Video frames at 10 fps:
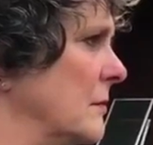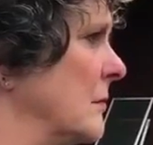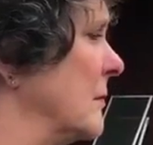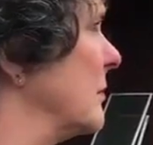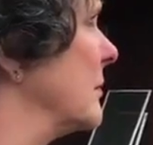
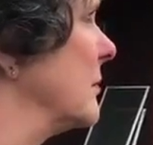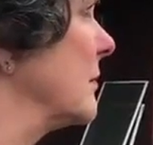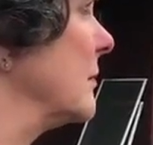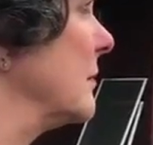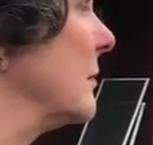
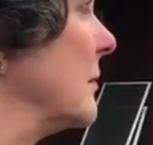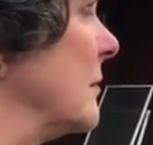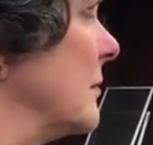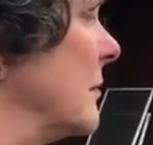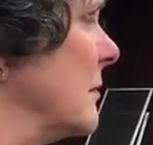
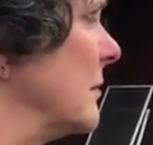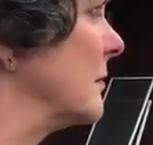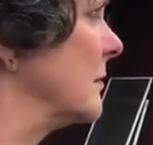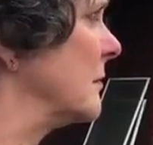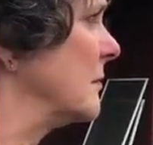
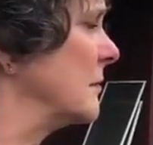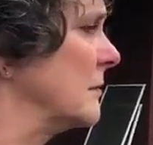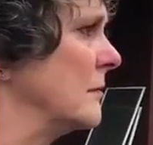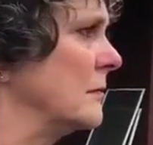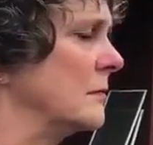
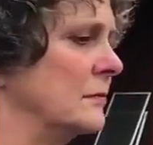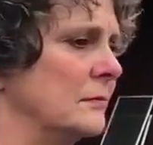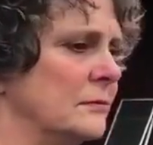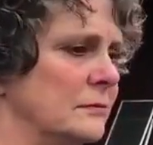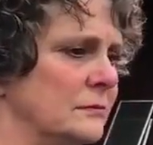
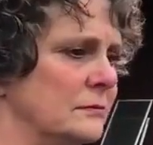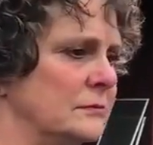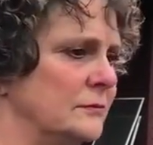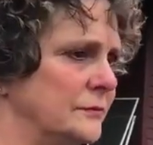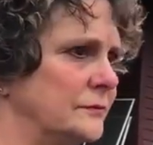
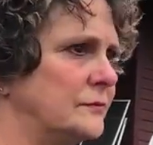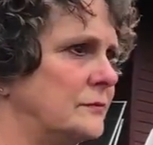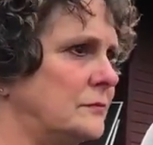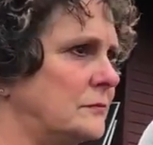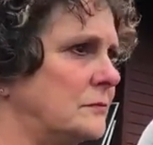
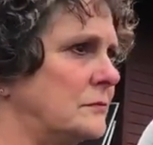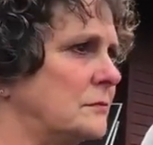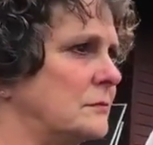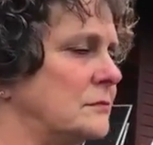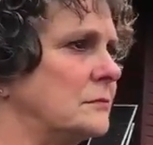
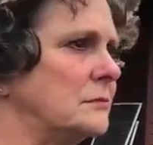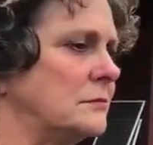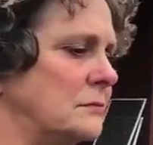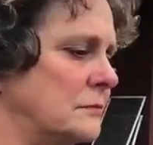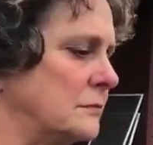
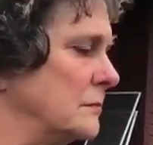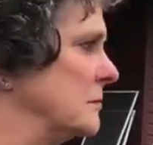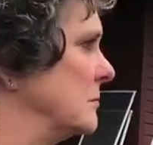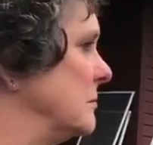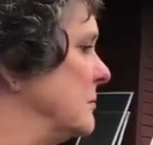
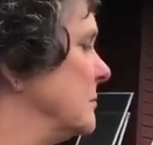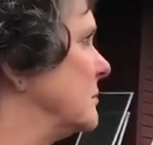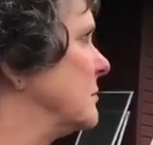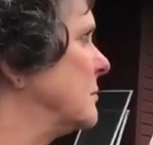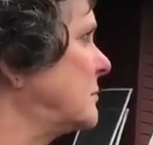
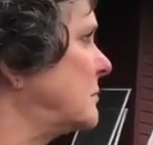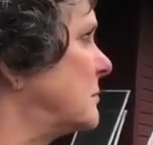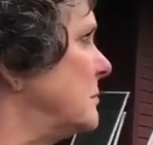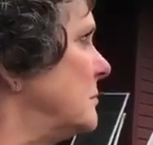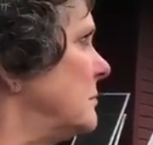
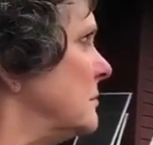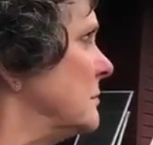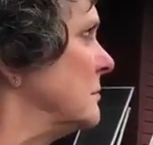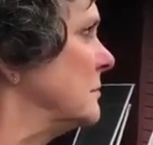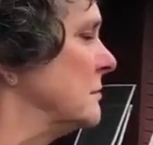(silent)